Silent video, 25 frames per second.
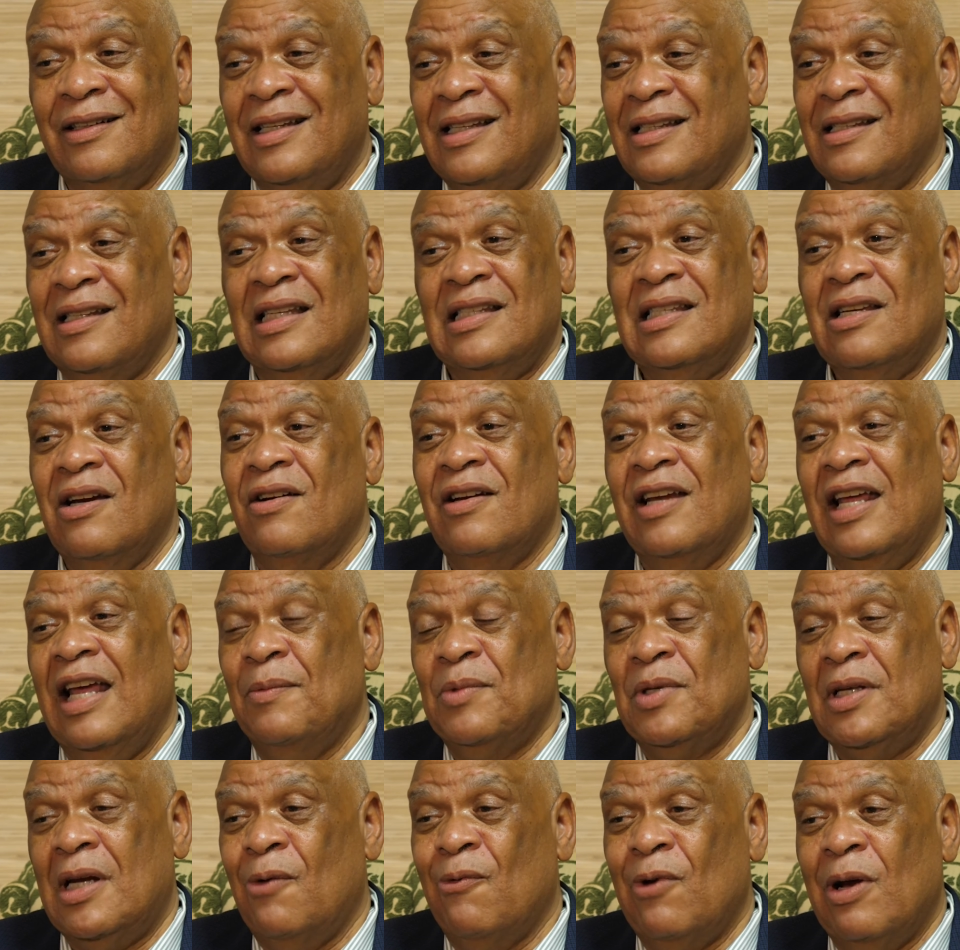is our
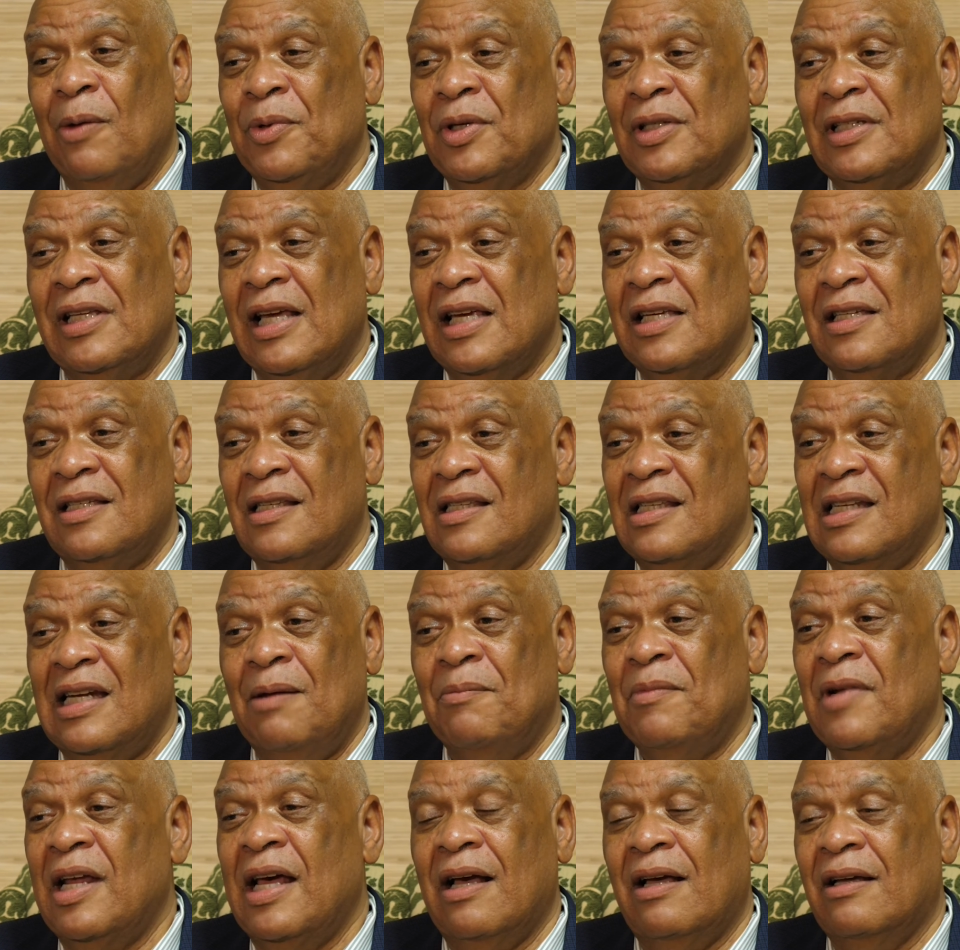names and our reputations,
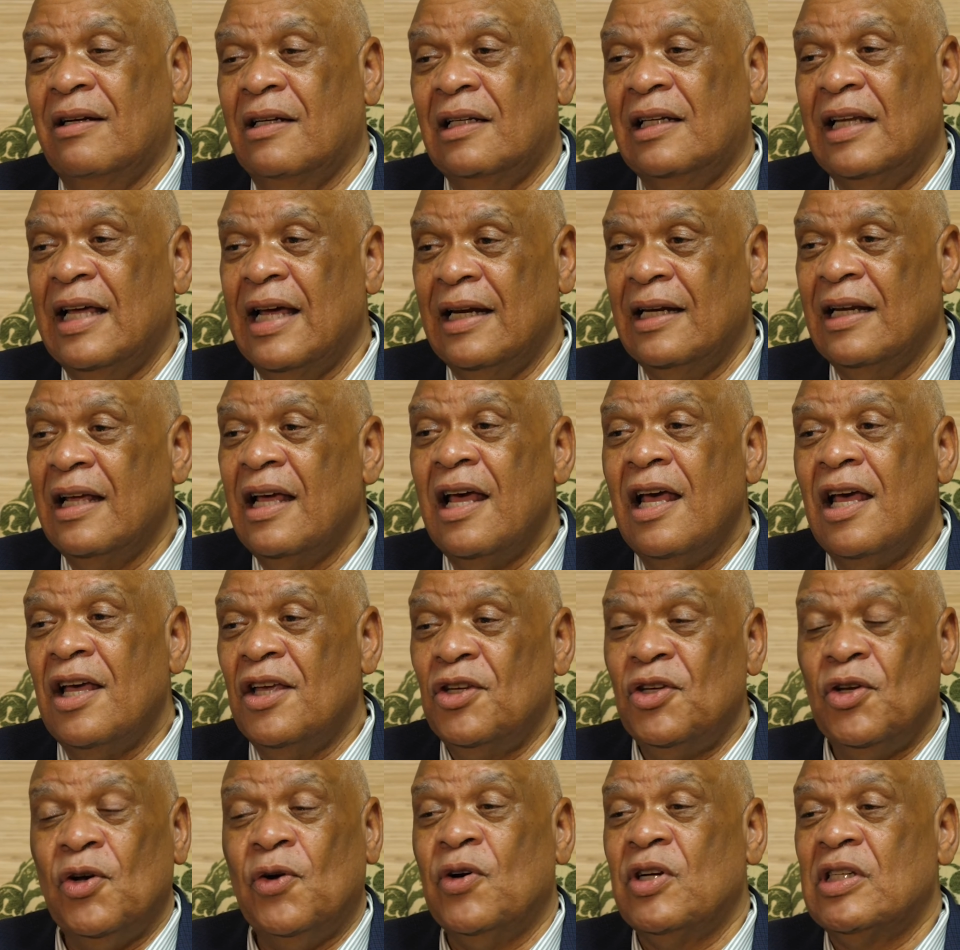and I'm not gonna let
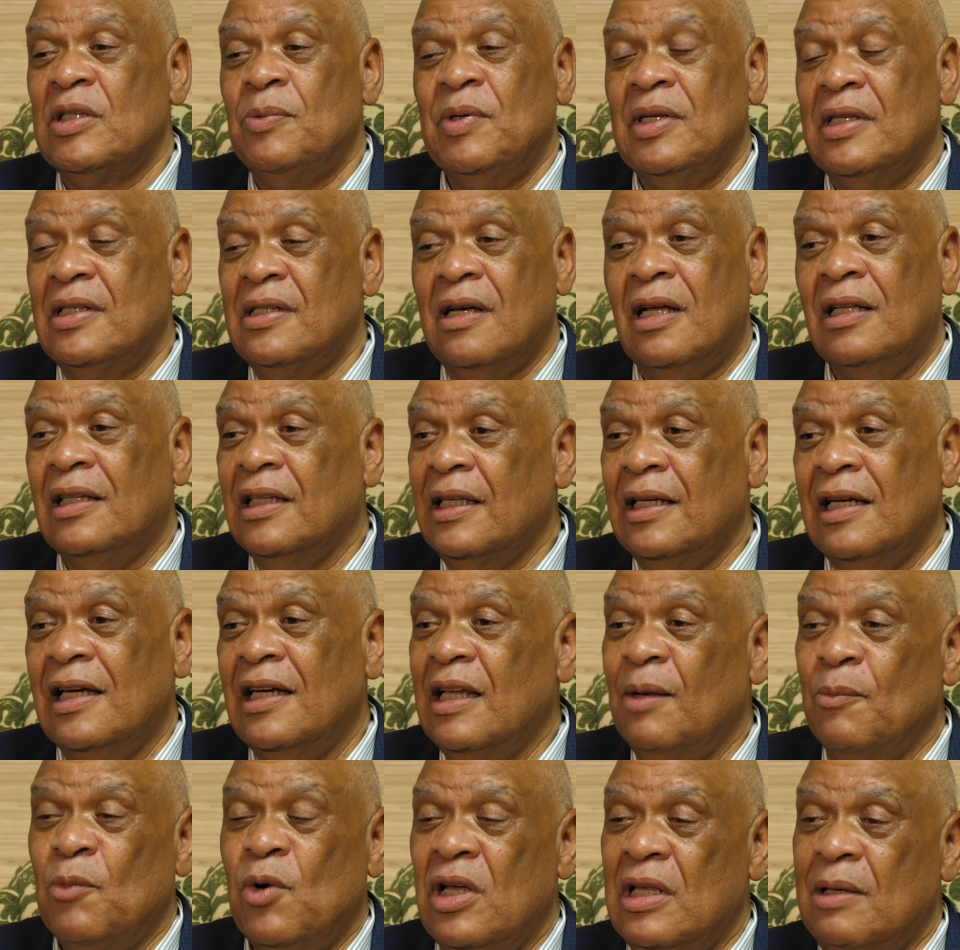yours be sullied
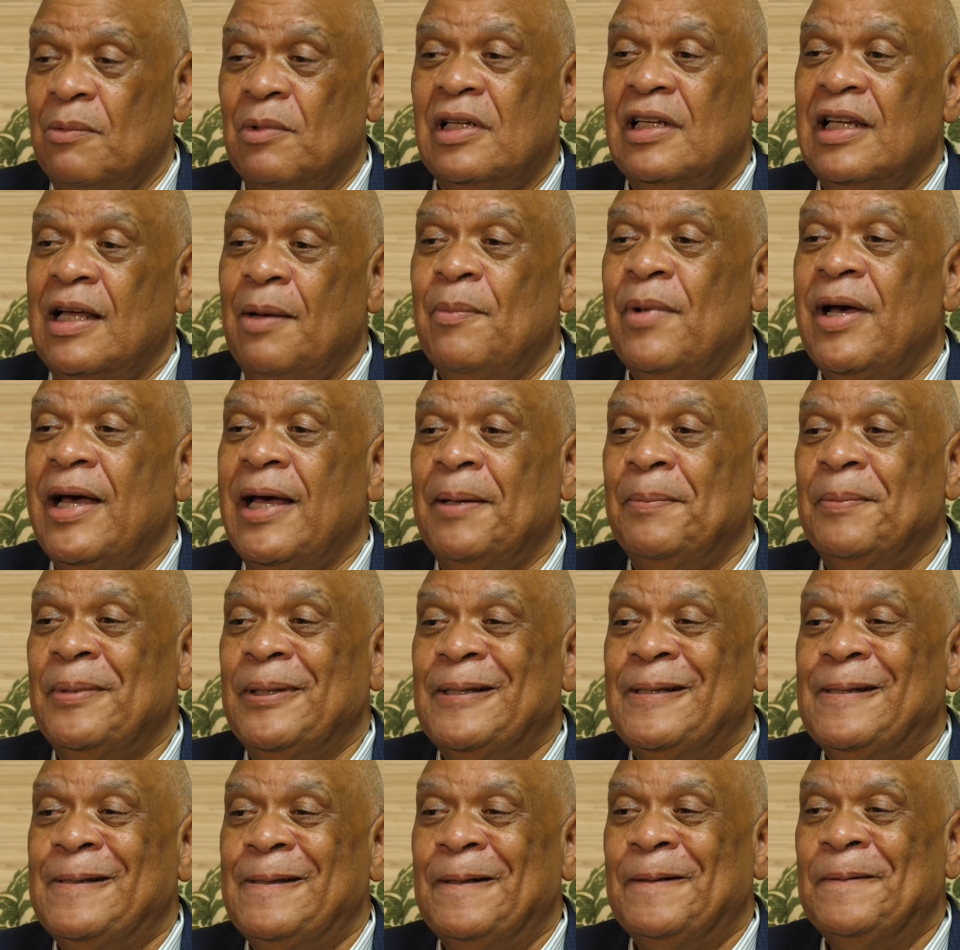anymore than I let mine
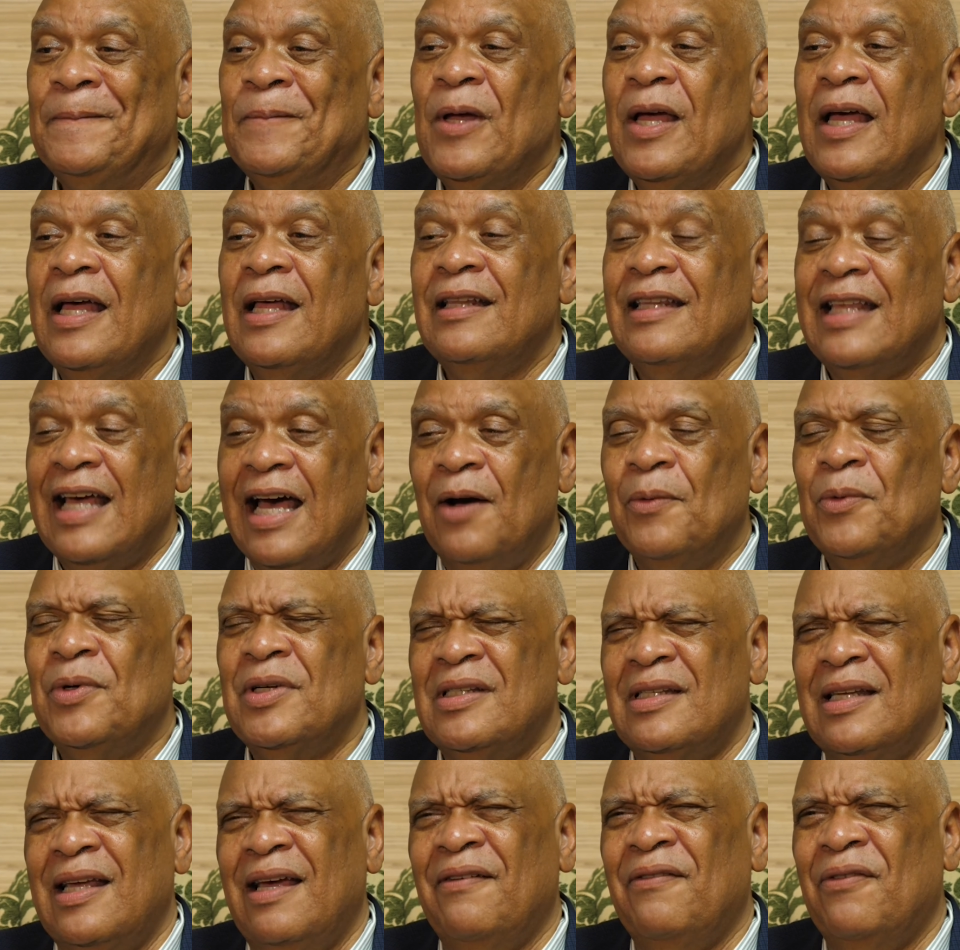be. So that
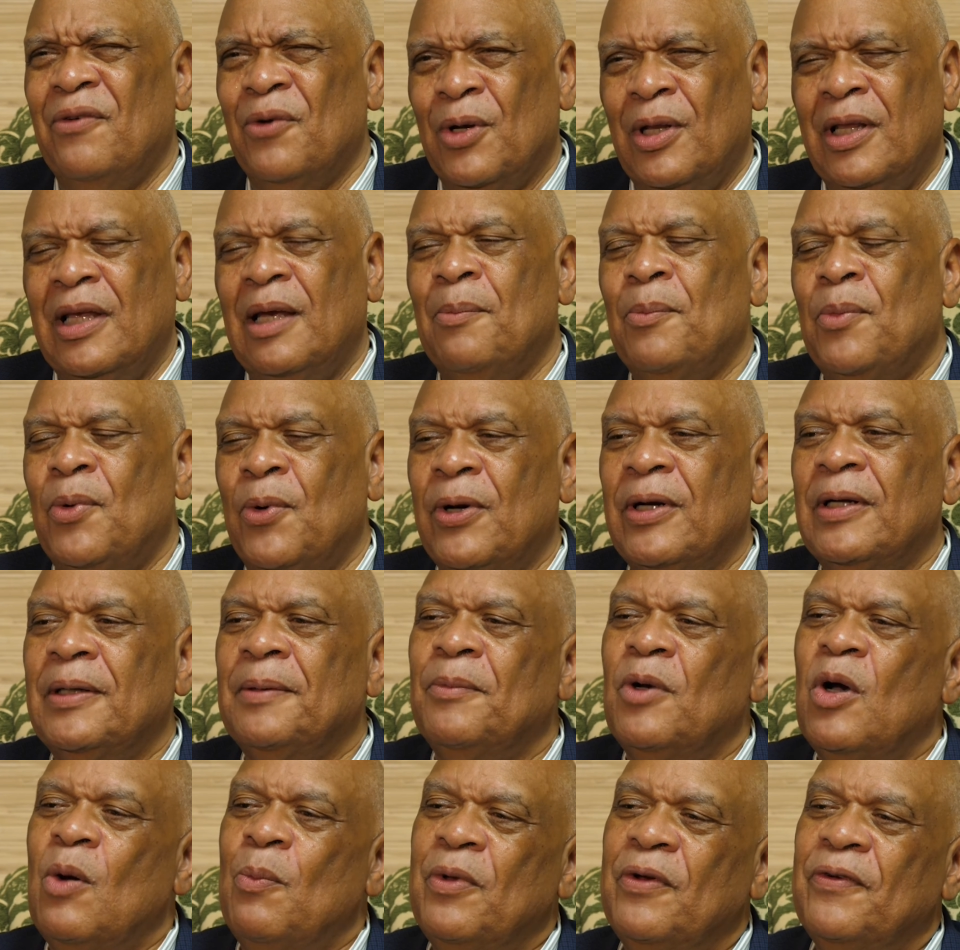was a really
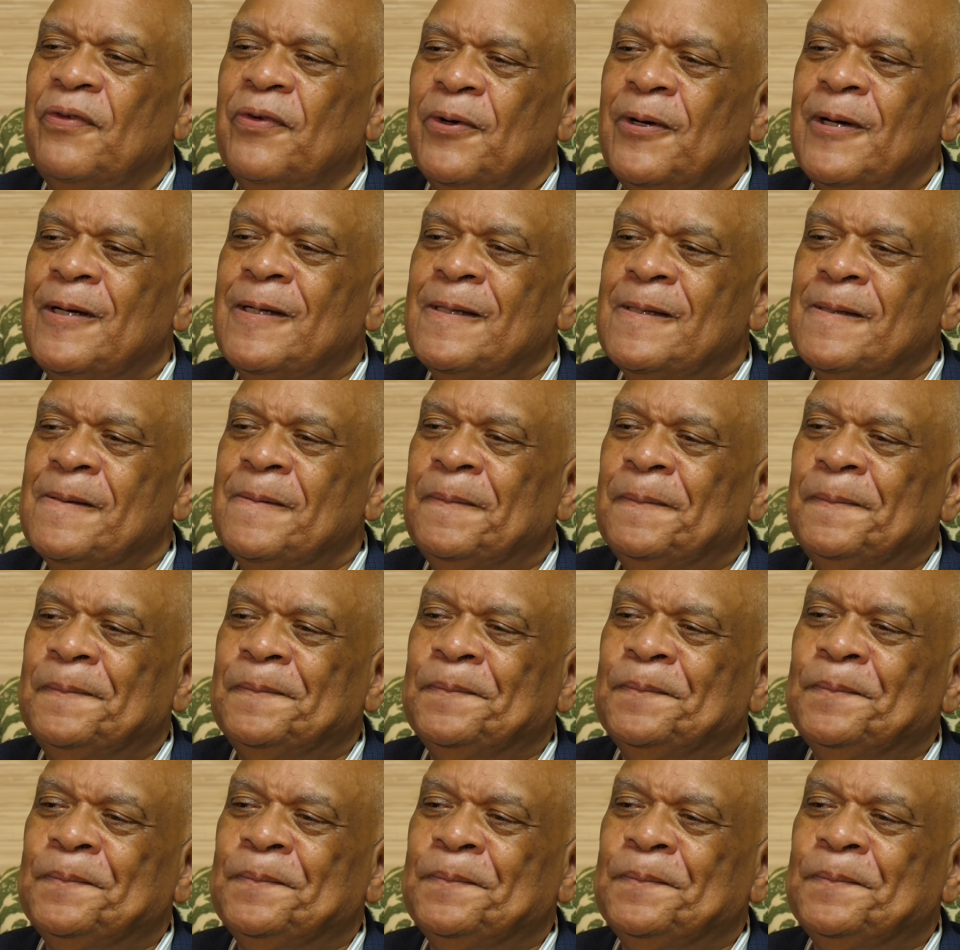important moment for us.